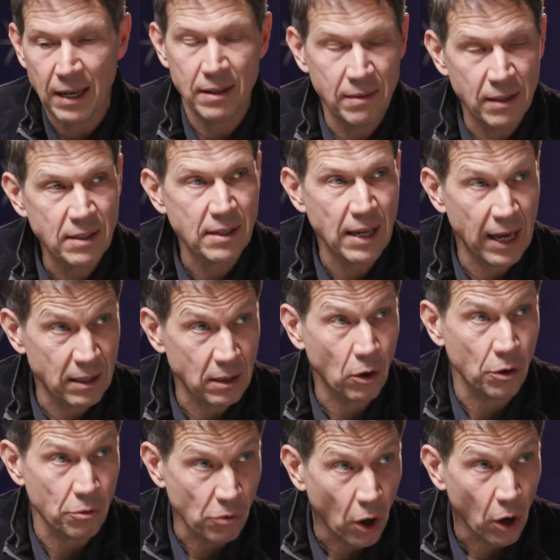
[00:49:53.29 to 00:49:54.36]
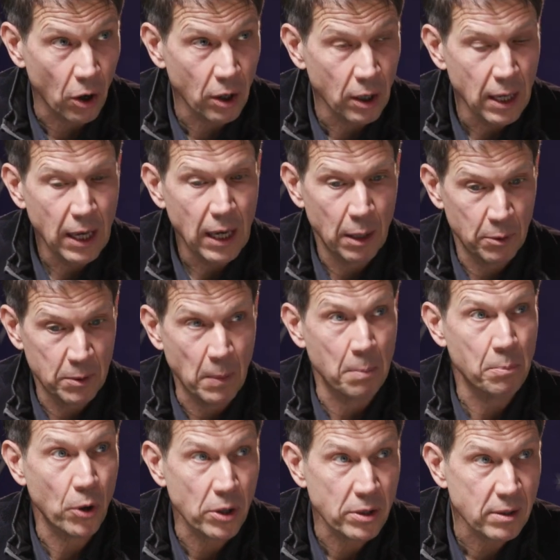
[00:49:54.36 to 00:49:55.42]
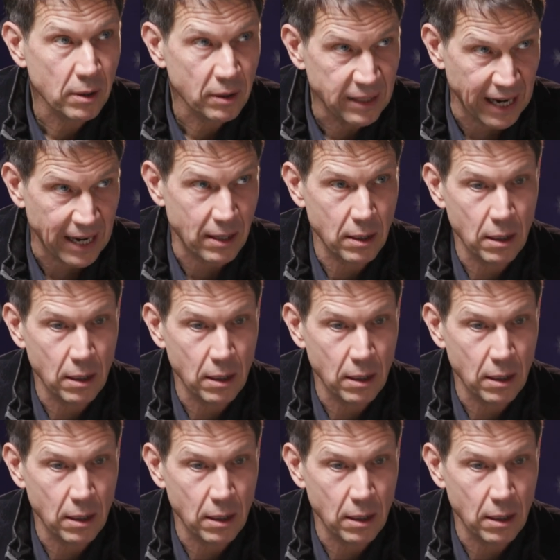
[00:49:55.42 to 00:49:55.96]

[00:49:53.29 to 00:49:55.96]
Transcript: this had gone wrong, it was my personal debt.